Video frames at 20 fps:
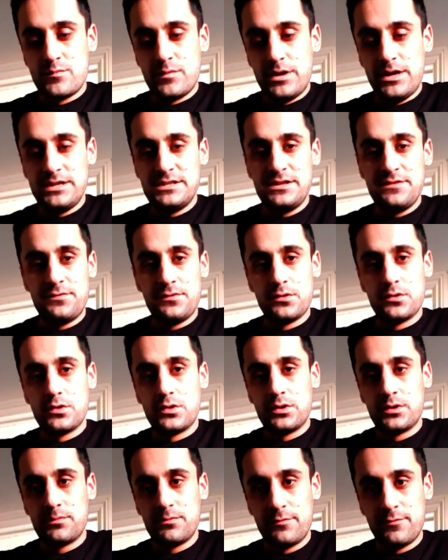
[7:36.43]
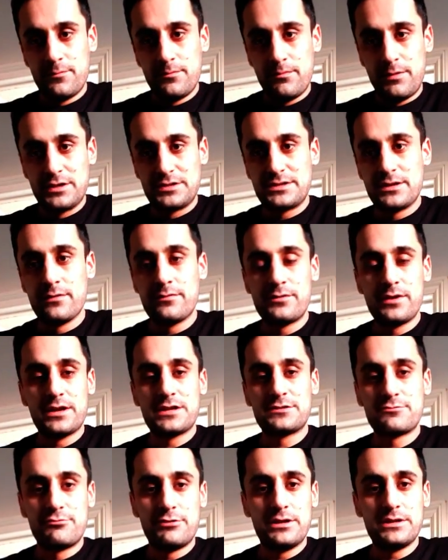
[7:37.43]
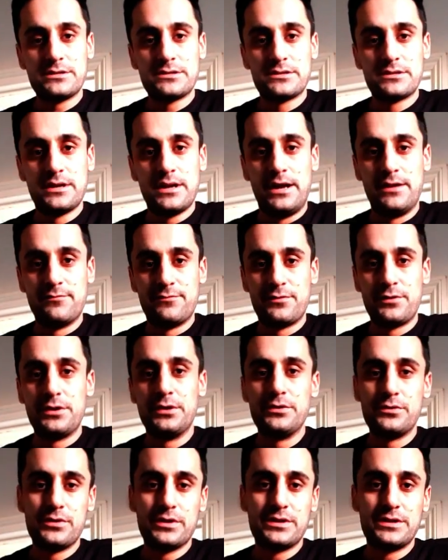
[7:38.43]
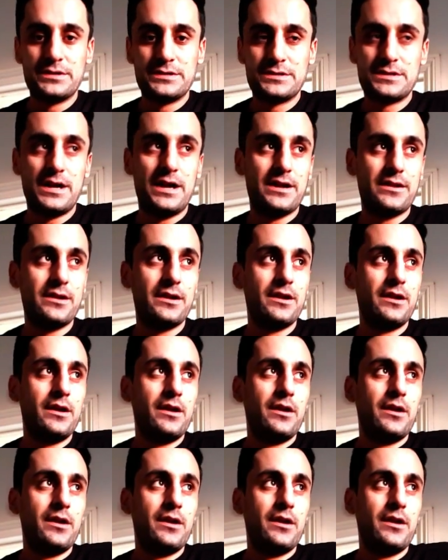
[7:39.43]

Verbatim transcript: easy for myself to express and for you to understand.